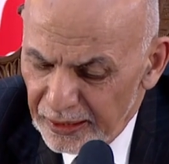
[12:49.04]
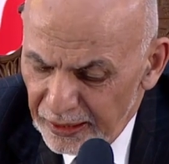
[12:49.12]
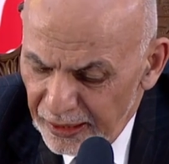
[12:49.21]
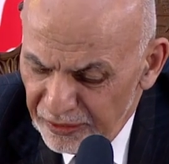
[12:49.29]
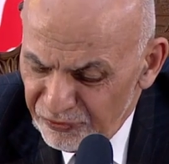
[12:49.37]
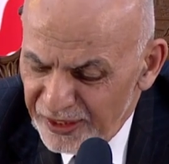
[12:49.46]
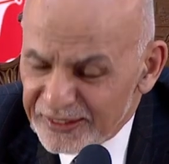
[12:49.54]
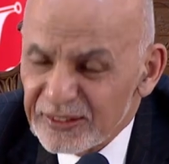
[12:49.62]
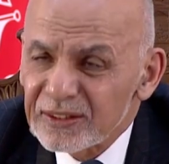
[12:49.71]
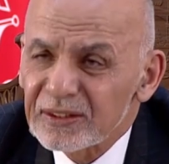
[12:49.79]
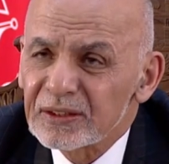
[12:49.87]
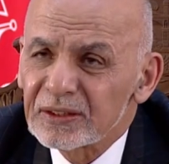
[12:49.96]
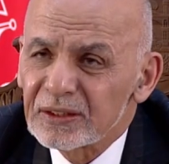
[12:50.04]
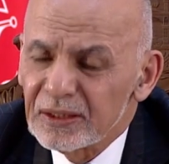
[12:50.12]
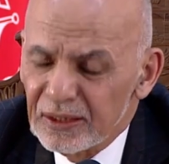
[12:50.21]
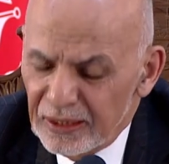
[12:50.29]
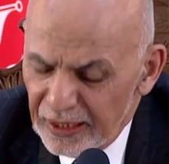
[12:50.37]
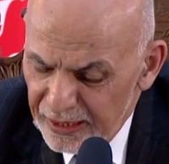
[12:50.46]
invest
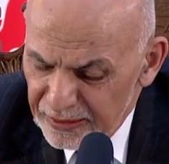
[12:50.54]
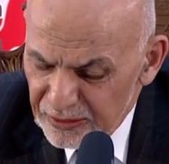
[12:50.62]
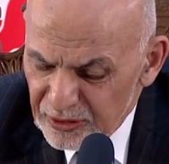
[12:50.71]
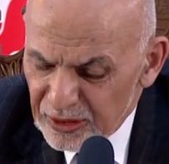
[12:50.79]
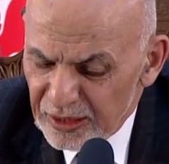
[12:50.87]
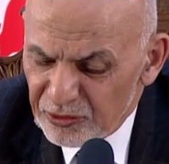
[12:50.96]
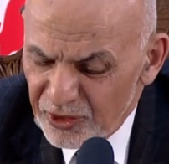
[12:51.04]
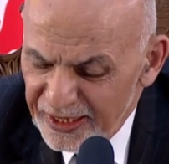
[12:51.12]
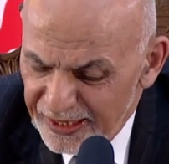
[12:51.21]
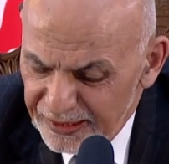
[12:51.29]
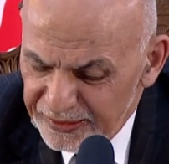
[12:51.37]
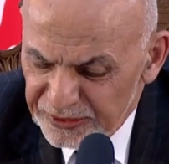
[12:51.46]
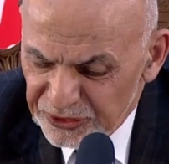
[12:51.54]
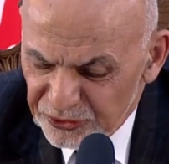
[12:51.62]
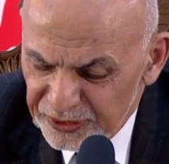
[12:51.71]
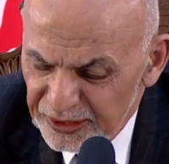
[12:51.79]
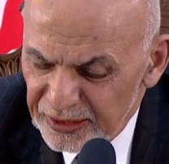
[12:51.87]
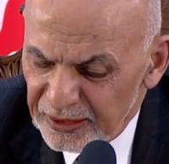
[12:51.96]
in green
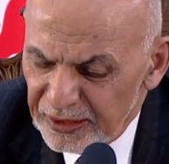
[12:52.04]
industry,